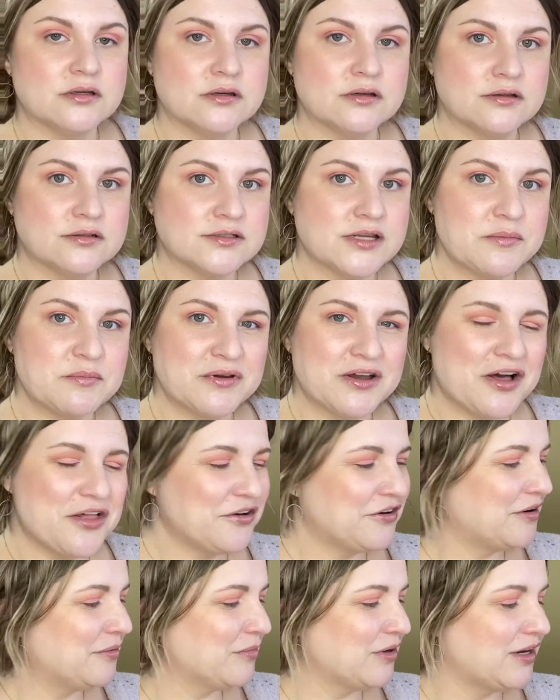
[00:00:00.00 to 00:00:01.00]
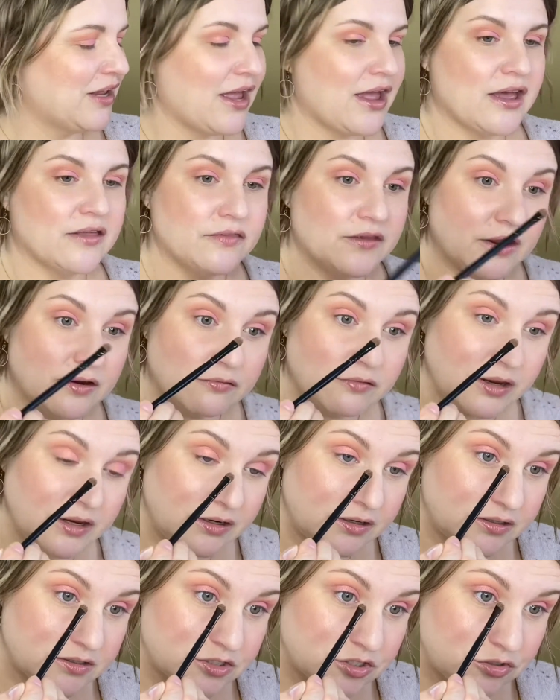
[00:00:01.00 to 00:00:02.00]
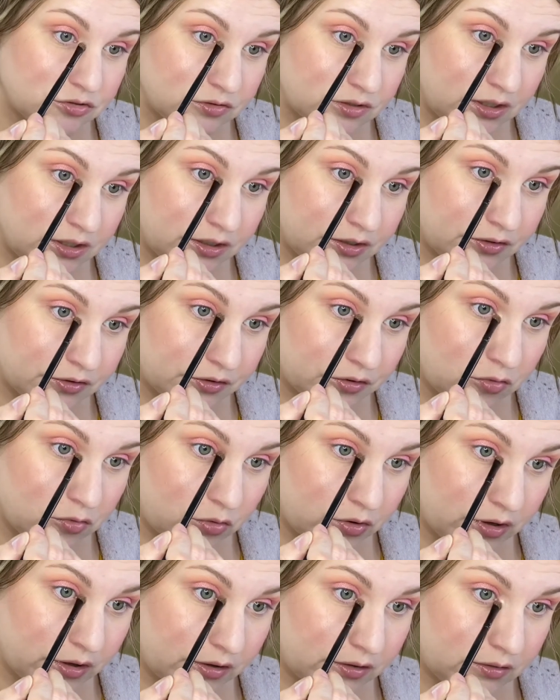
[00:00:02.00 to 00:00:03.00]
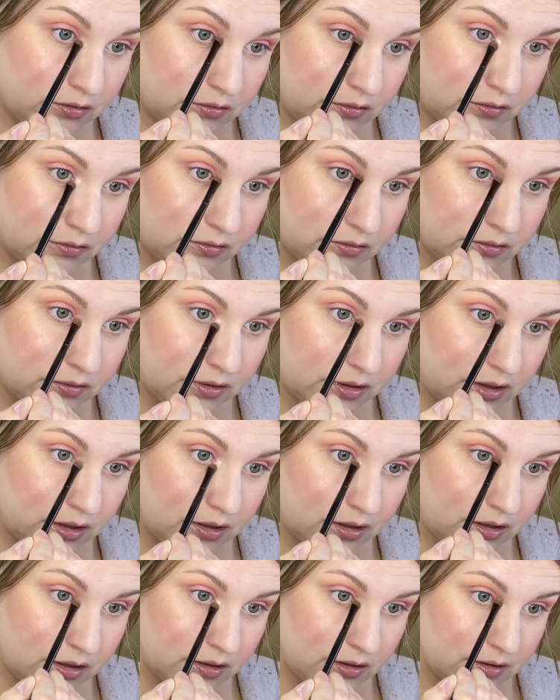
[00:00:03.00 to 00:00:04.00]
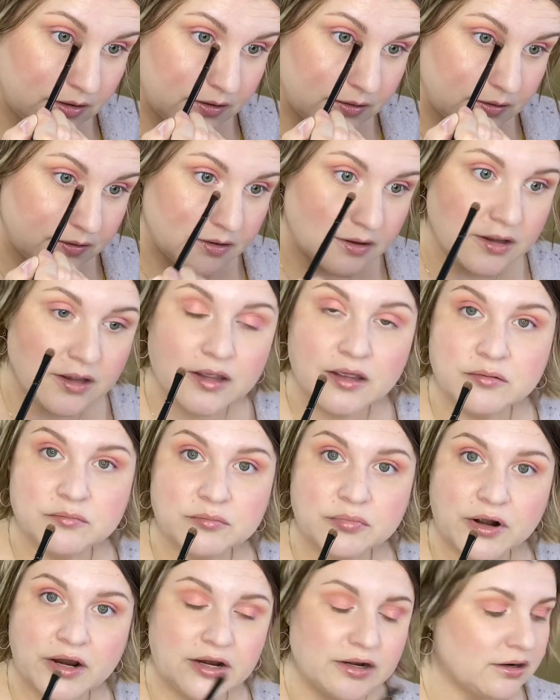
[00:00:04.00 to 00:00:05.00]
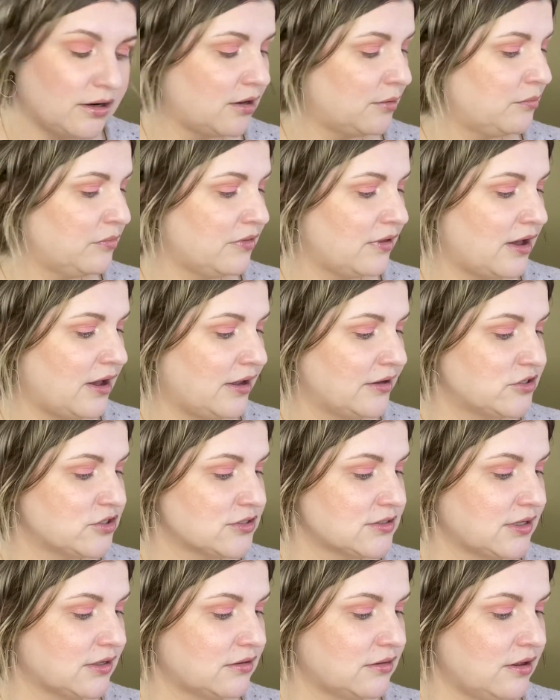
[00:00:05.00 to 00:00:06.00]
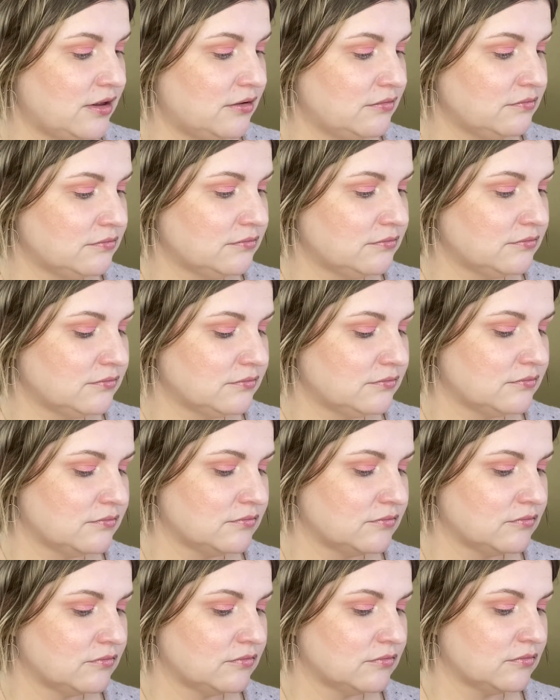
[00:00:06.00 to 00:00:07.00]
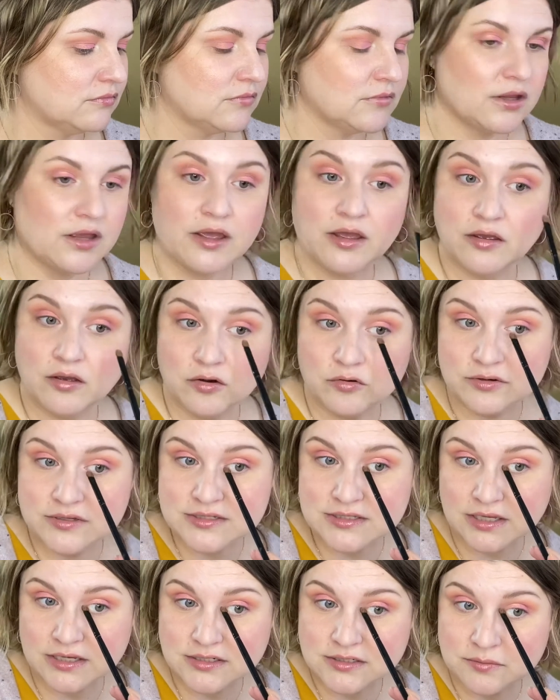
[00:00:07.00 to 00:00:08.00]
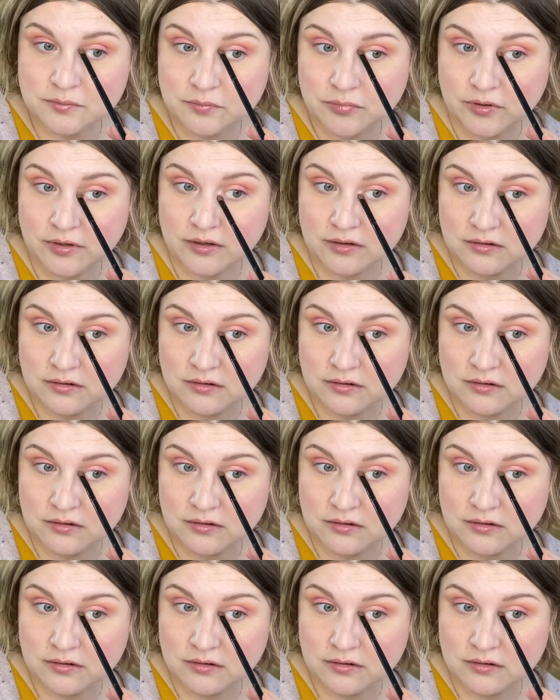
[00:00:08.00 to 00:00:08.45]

type of color. And I'm gonna add that right into the inner corner and brighten up the eye just like that. I always like to put